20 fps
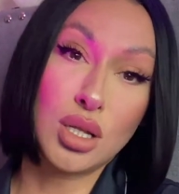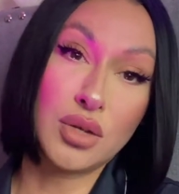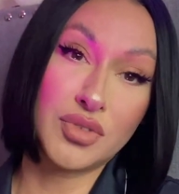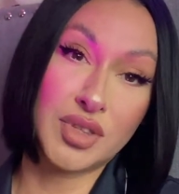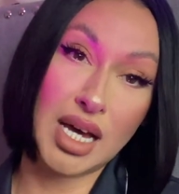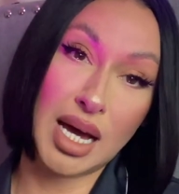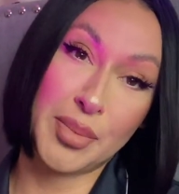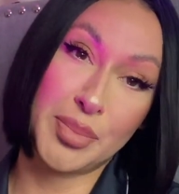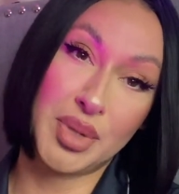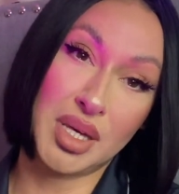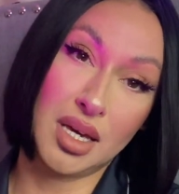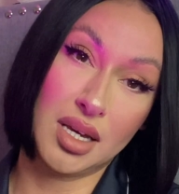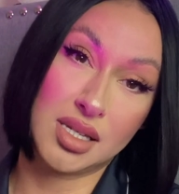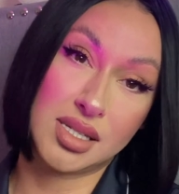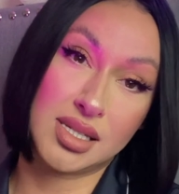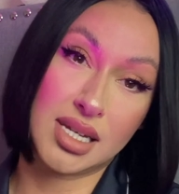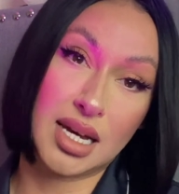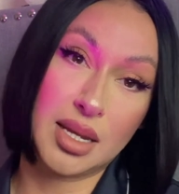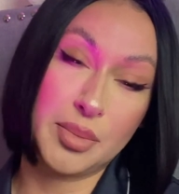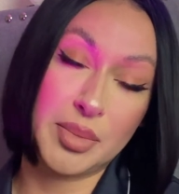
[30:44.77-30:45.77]
of that being
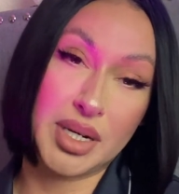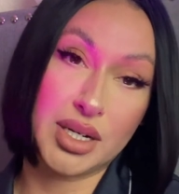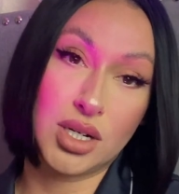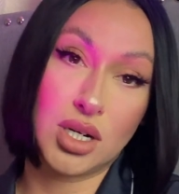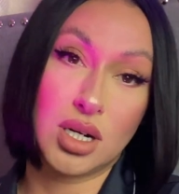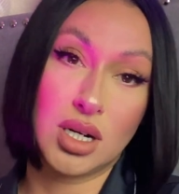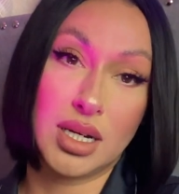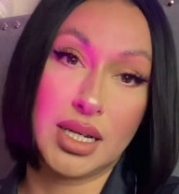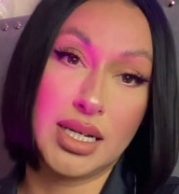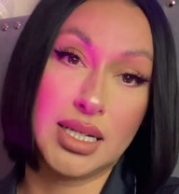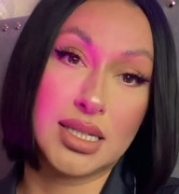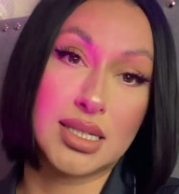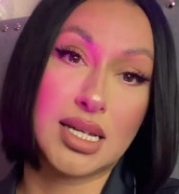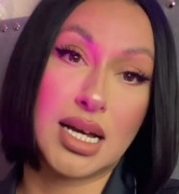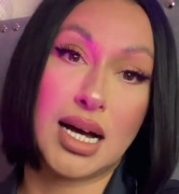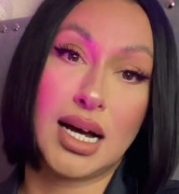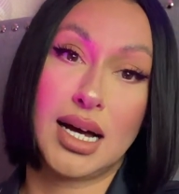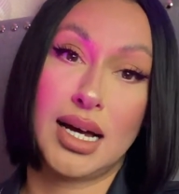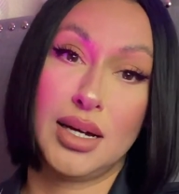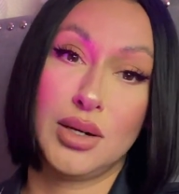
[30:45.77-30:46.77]
said, my darlings,
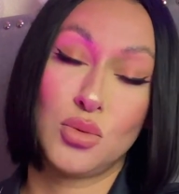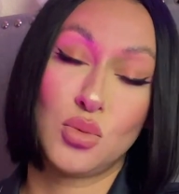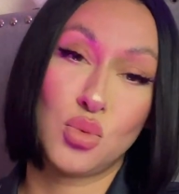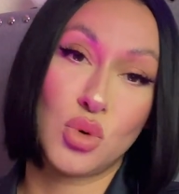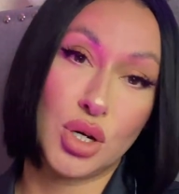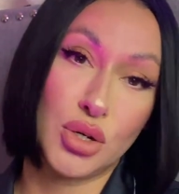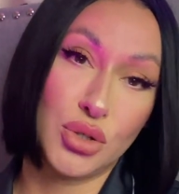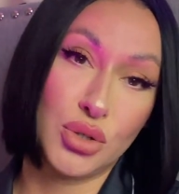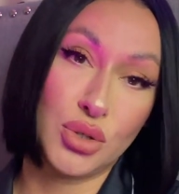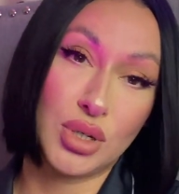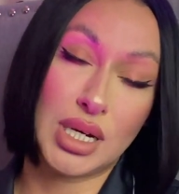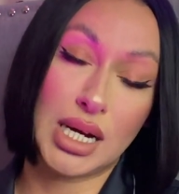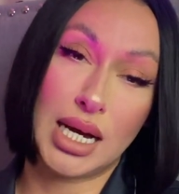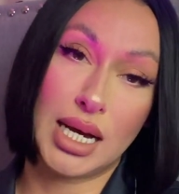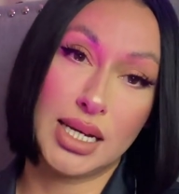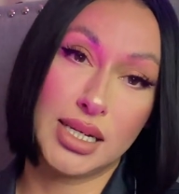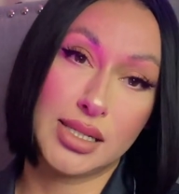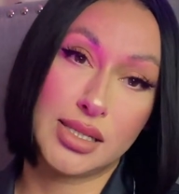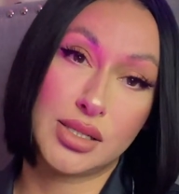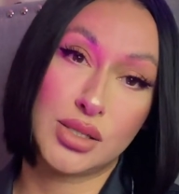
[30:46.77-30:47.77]
I want you
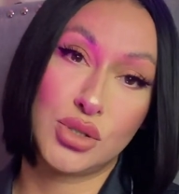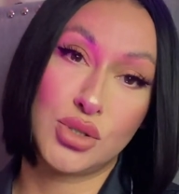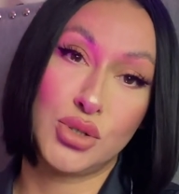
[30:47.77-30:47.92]
guys